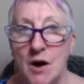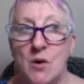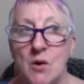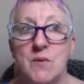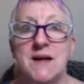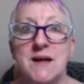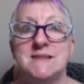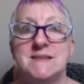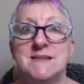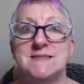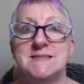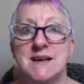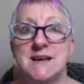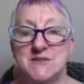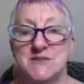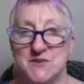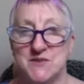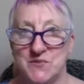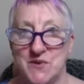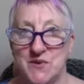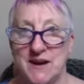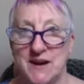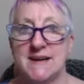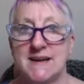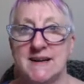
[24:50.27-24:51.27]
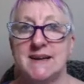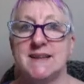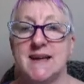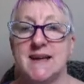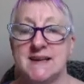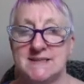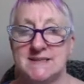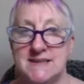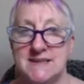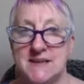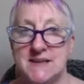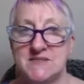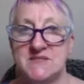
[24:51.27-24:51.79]
Oh, that sounds friendly.
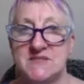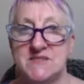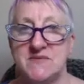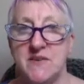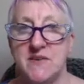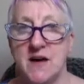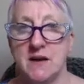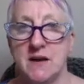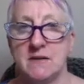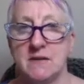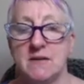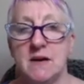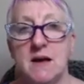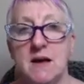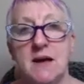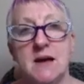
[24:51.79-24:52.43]
That sounds fun.